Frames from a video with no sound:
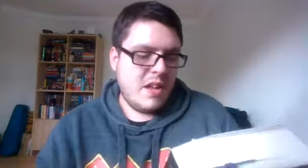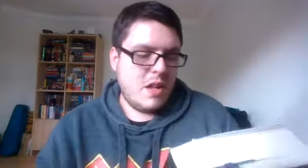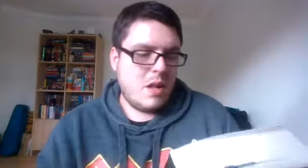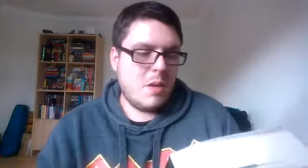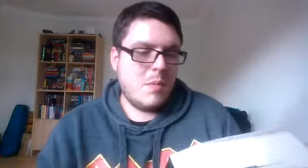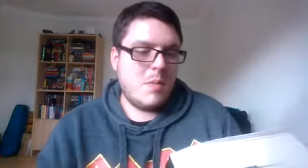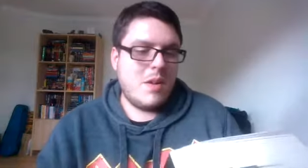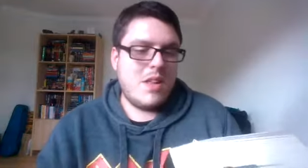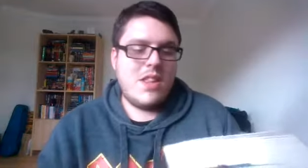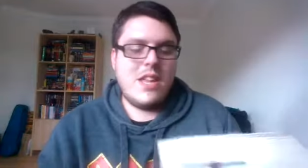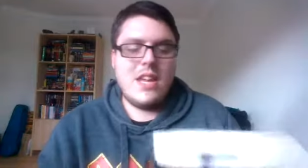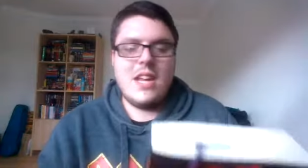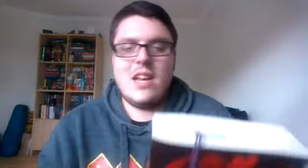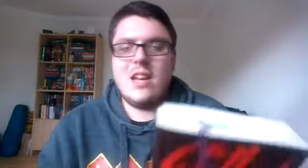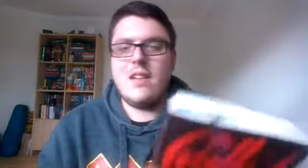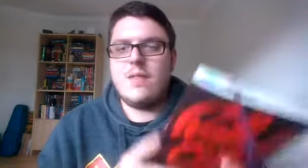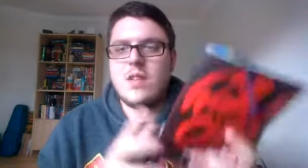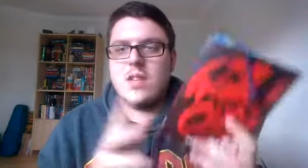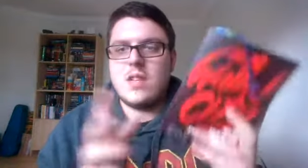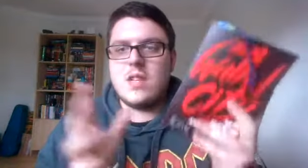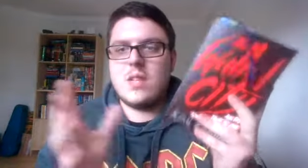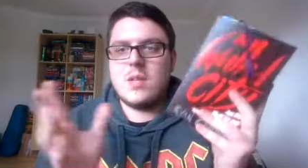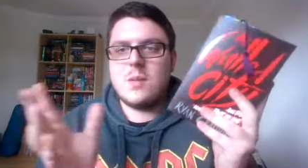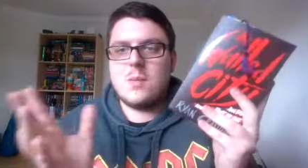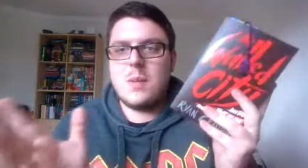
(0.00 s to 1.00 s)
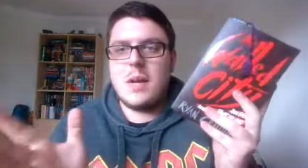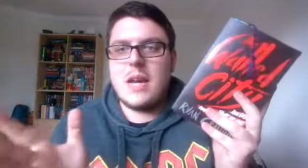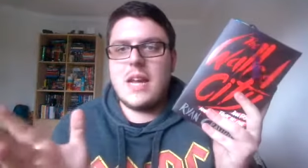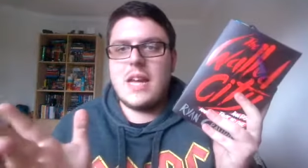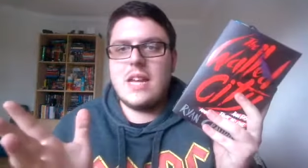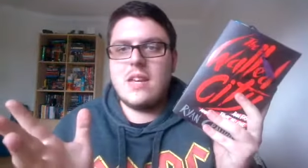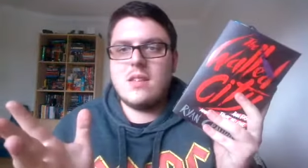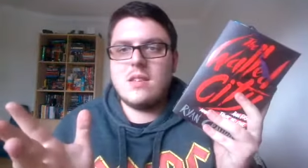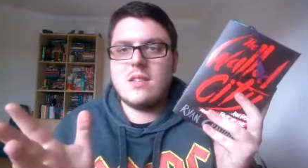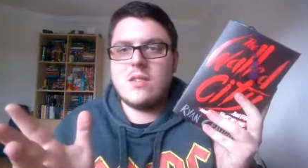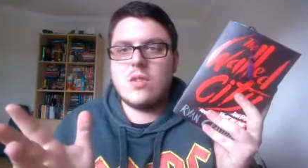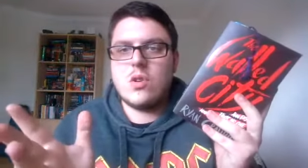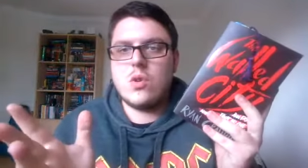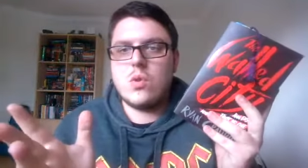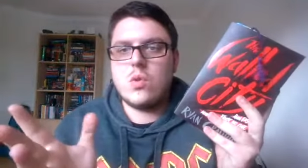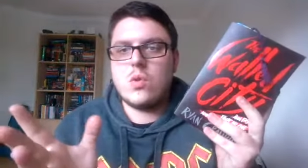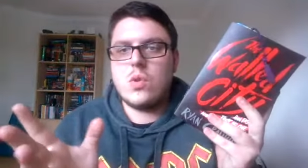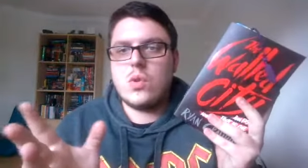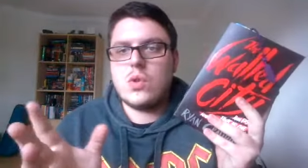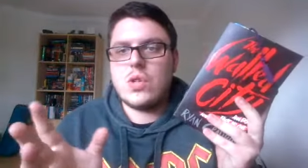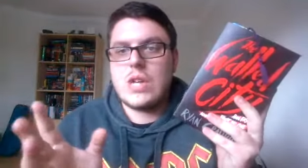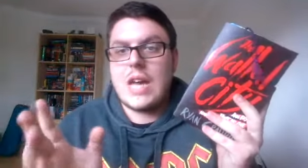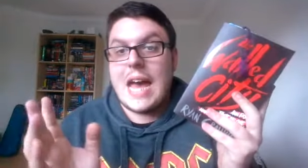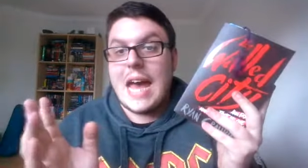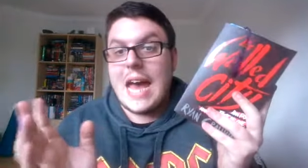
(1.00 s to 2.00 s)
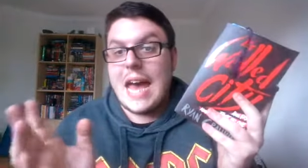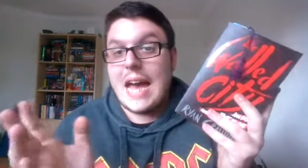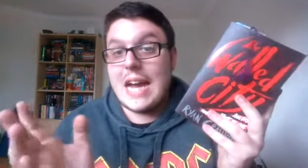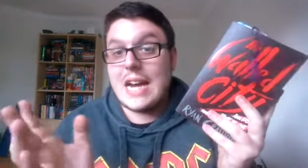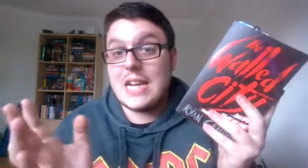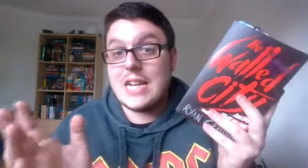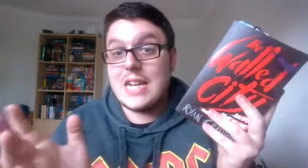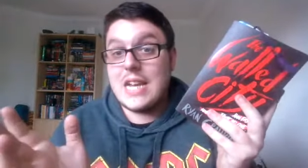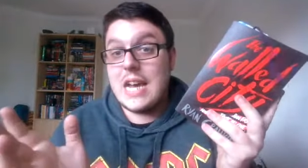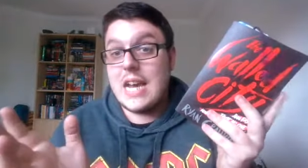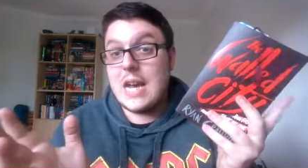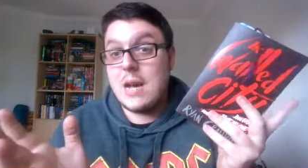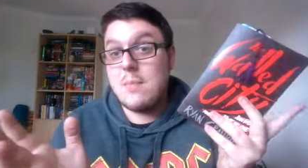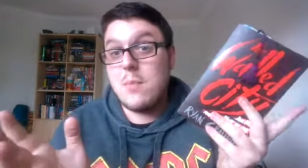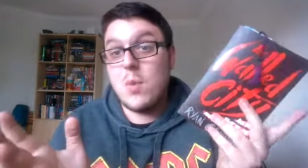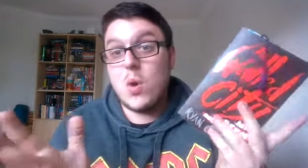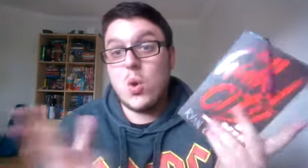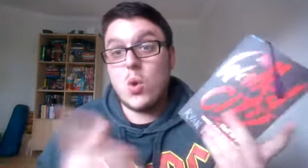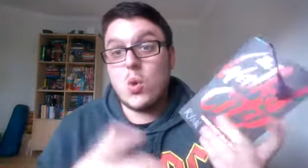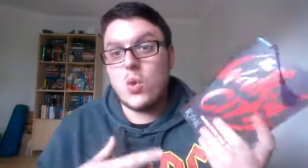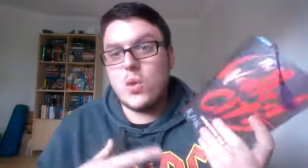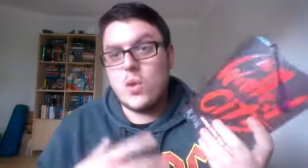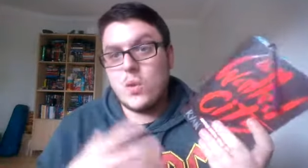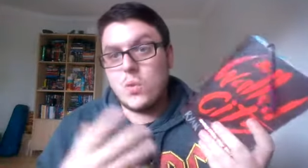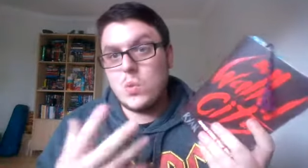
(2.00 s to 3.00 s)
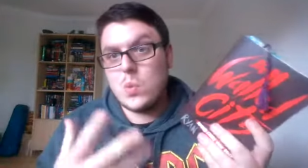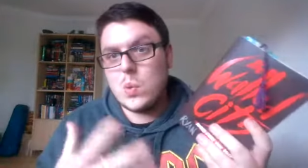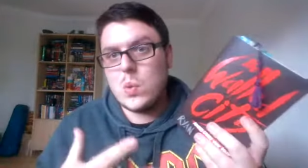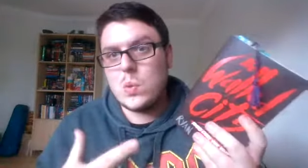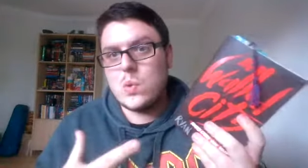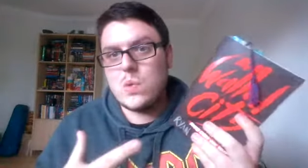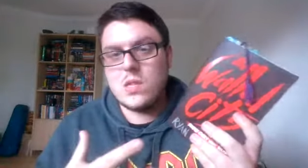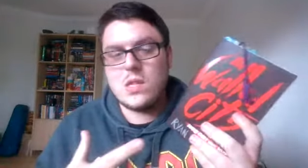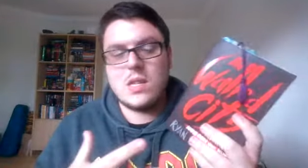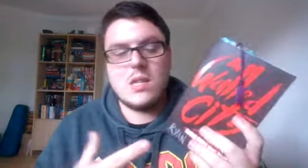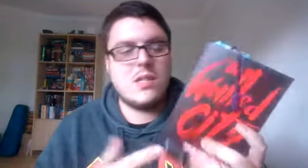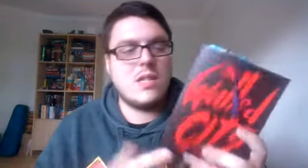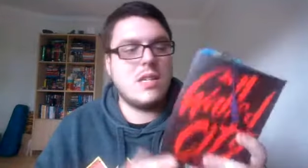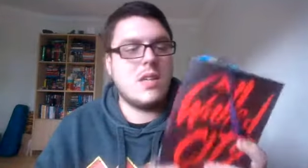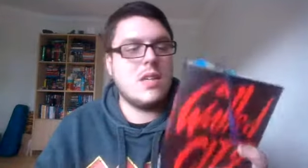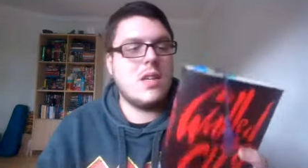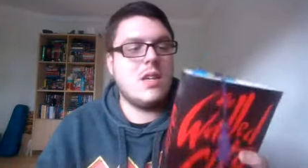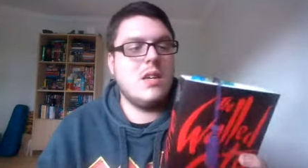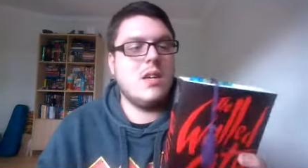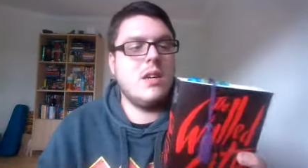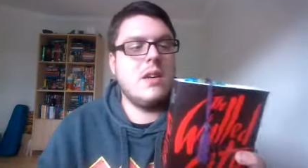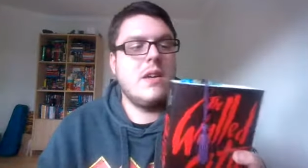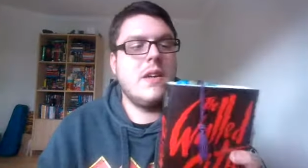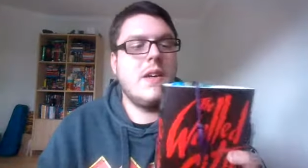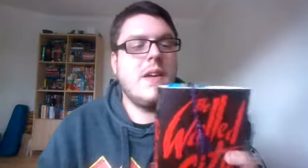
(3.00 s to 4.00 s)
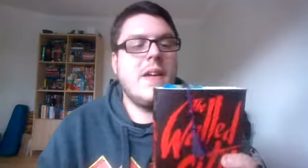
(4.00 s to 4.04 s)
Um, and they live in this place called Hak Nam or the Walled City,